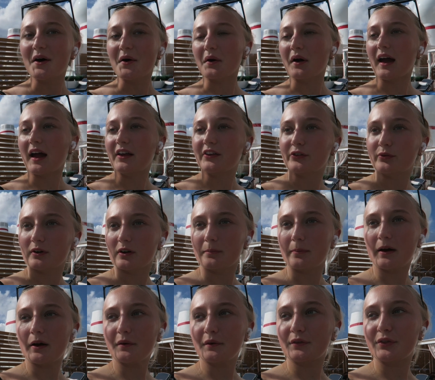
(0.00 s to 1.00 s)
Okay, so we're
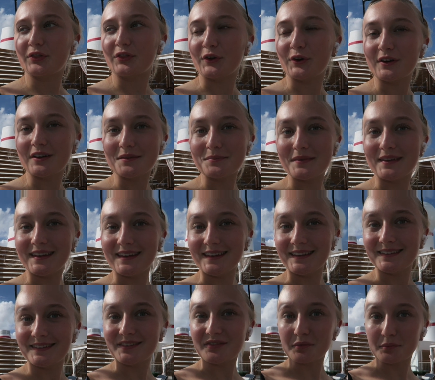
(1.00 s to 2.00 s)
about 30
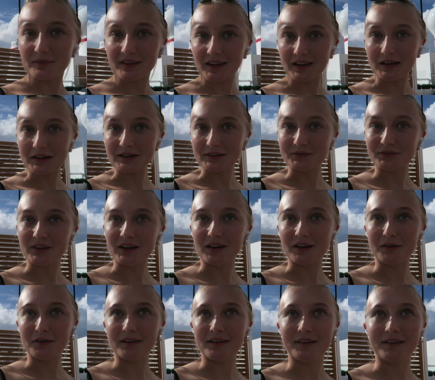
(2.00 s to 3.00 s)
minutes from takeoff
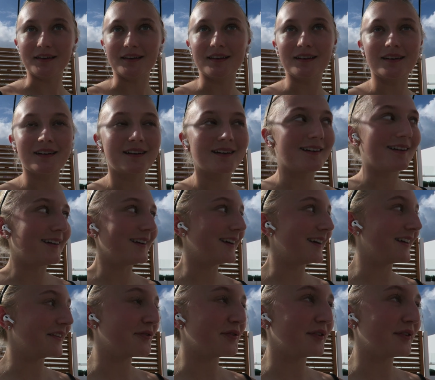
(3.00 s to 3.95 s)
now, and it